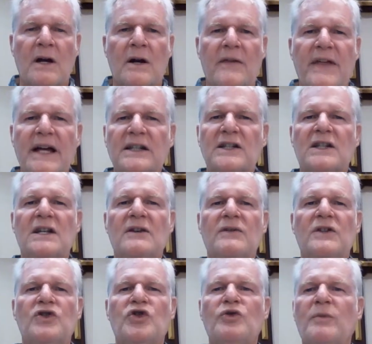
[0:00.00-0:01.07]
That's
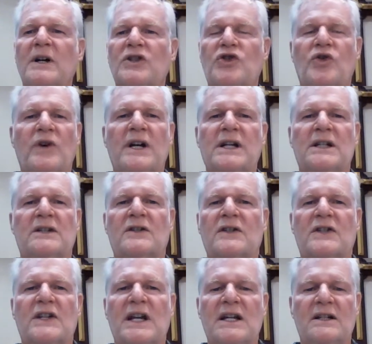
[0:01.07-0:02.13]
giving too much credit to
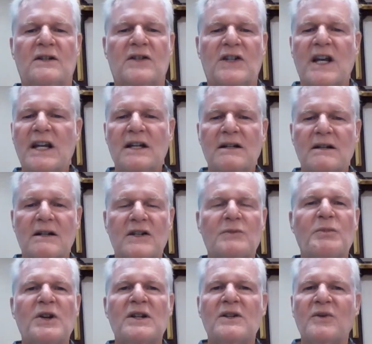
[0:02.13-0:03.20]
Satan. Satan has
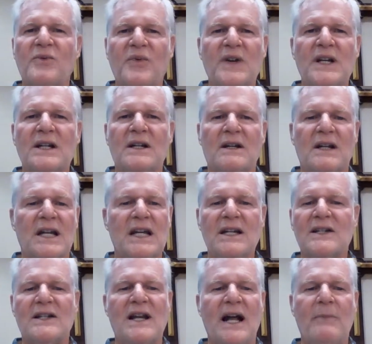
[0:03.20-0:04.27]
been defeated. He
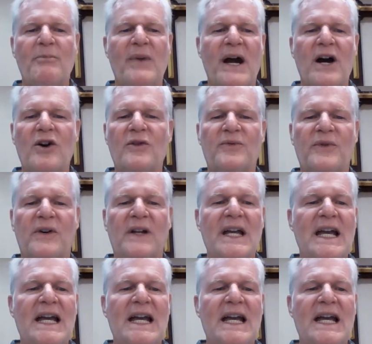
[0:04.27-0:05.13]
is not powerful.